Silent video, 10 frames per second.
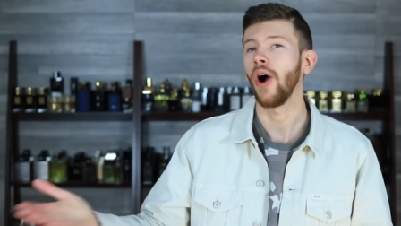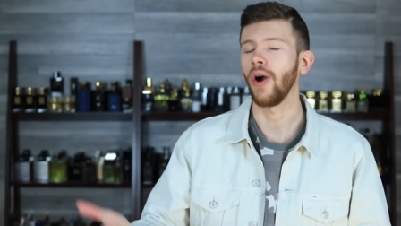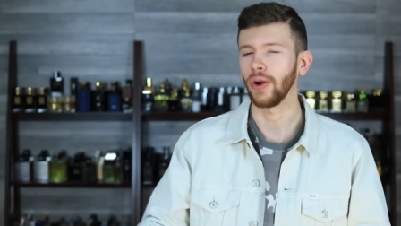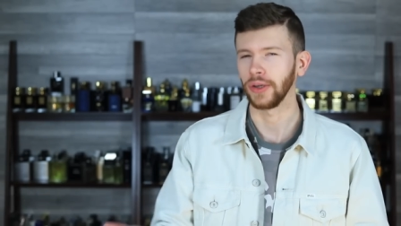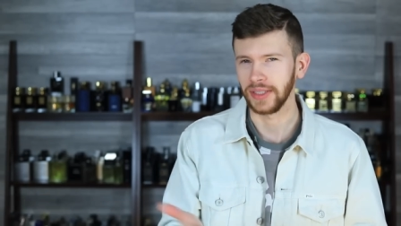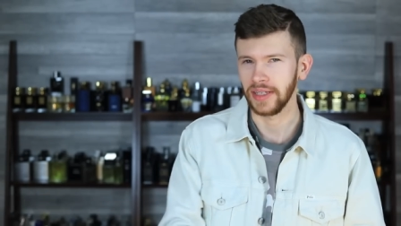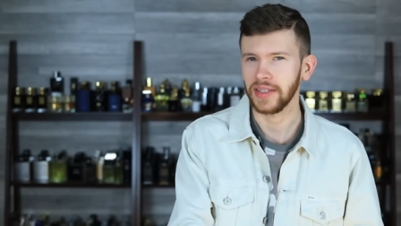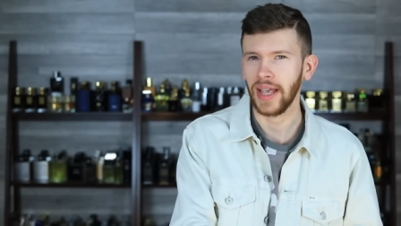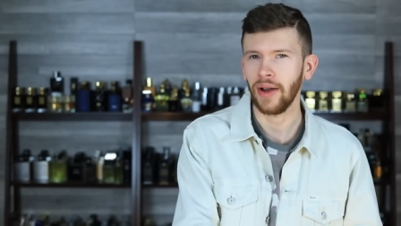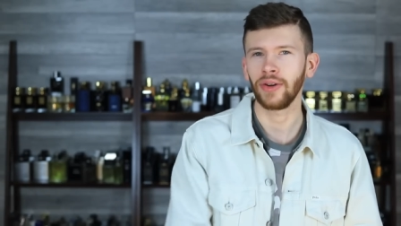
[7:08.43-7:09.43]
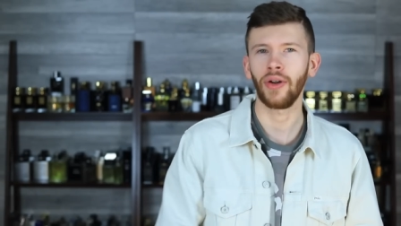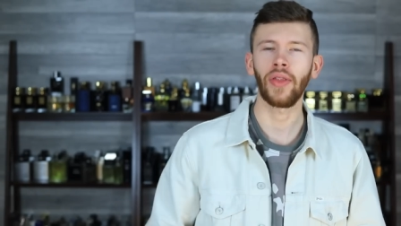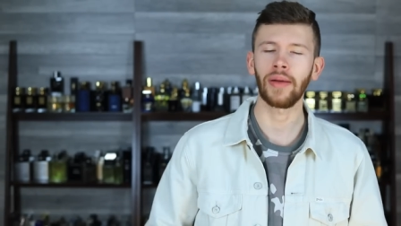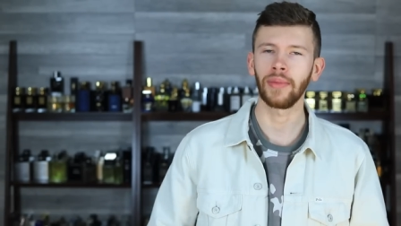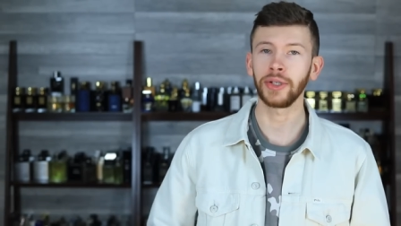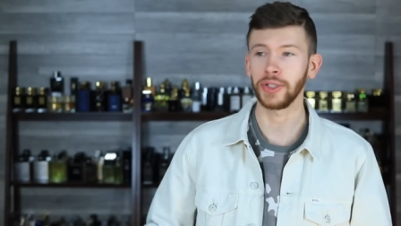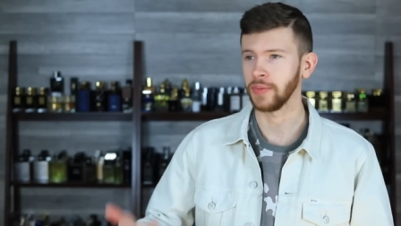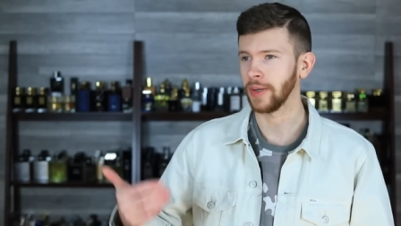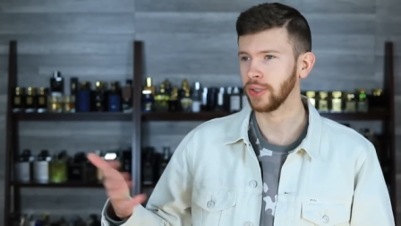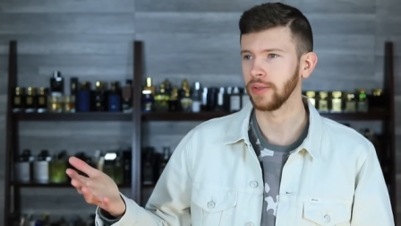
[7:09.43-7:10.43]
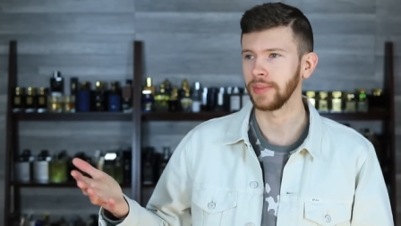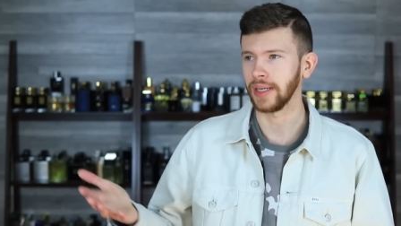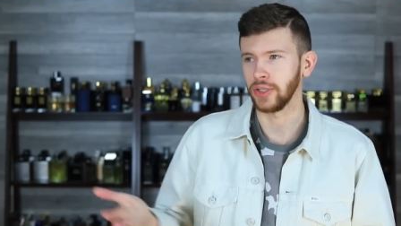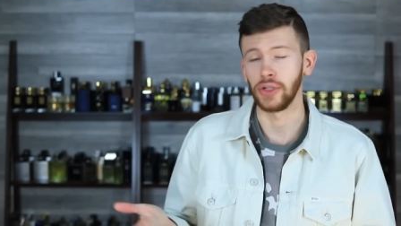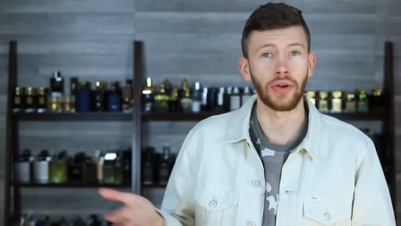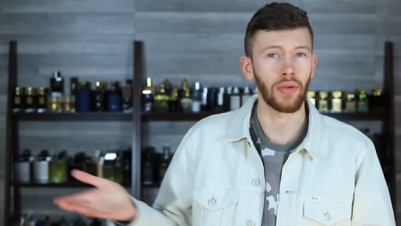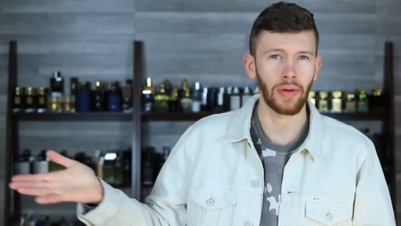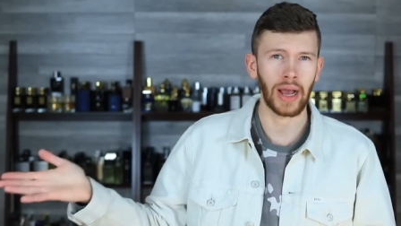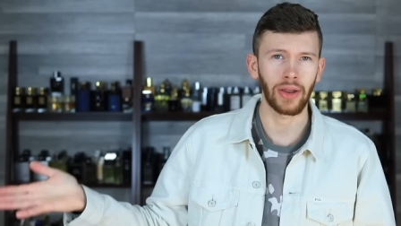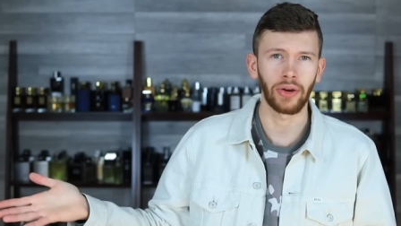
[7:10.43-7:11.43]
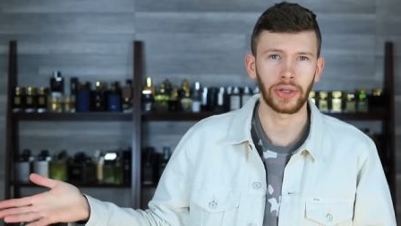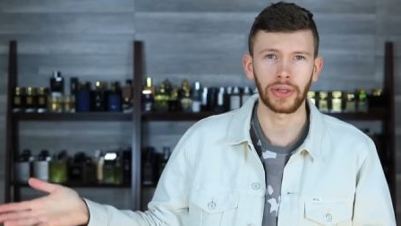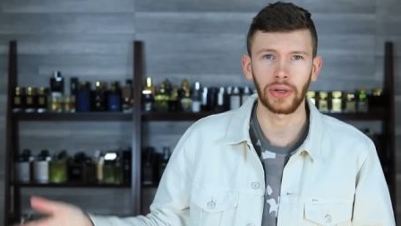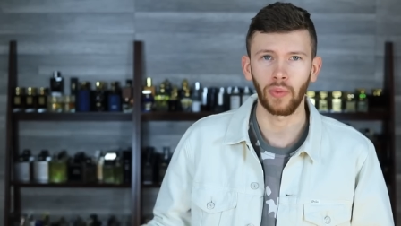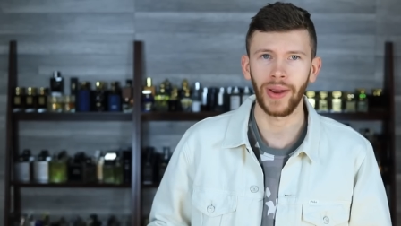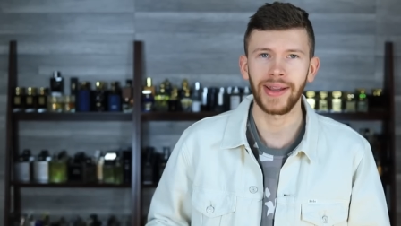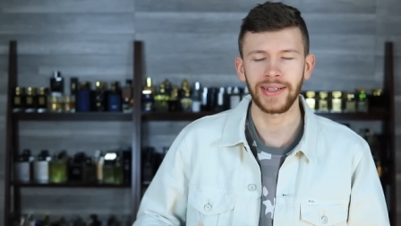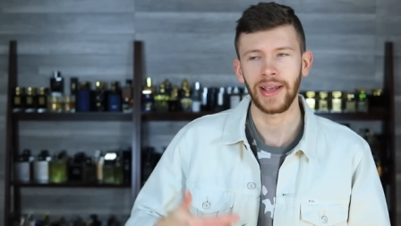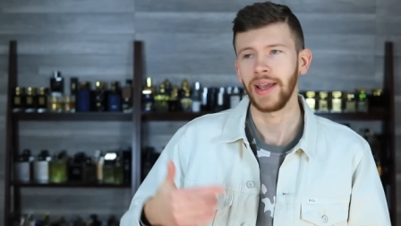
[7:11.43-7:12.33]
aren't discounted all that much, especially because you don't know how long you're going to wait.